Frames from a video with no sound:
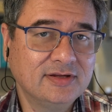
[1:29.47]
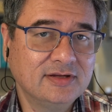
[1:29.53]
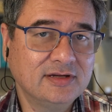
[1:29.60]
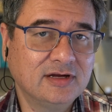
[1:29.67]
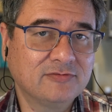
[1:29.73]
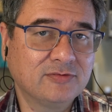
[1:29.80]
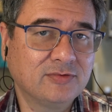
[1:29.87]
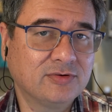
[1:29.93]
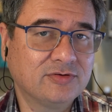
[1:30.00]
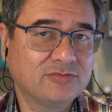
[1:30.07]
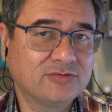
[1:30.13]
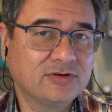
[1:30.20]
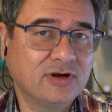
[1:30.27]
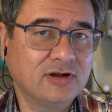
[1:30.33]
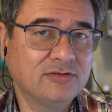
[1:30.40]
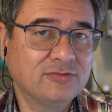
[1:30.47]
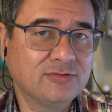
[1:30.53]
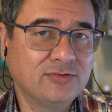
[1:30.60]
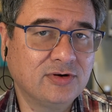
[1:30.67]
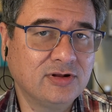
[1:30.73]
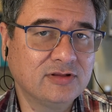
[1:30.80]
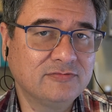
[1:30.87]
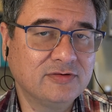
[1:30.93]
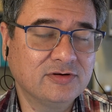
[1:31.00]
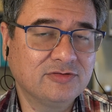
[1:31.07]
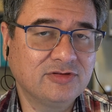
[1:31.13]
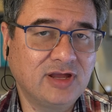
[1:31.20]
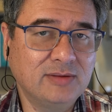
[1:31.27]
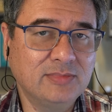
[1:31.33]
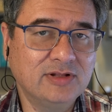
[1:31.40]
of course, gone through all of your
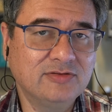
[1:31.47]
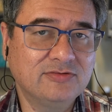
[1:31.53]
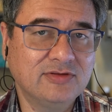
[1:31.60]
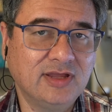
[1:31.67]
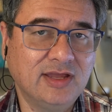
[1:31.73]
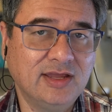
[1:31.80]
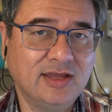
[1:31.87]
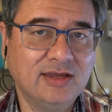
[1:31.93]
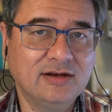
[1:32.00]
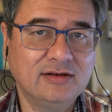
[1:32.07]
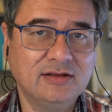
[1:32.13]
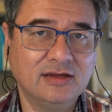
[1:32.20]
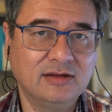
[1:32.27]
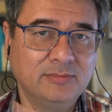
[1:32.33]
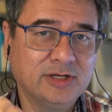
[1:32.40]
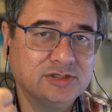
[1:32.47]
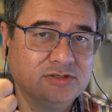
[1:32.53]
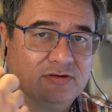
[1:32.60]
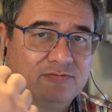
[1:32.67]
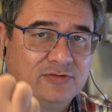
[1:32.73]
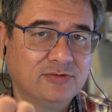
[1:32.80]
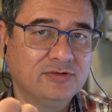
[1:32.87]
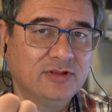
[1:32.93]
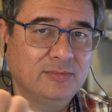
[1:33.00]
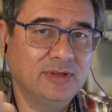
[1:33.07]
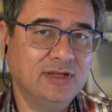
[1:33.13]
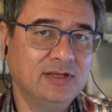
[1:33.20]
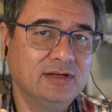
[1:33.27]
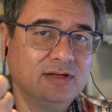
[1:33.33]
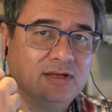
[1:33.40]
assignments and make sure you've turned them
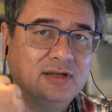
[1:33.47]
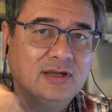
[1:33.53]
in.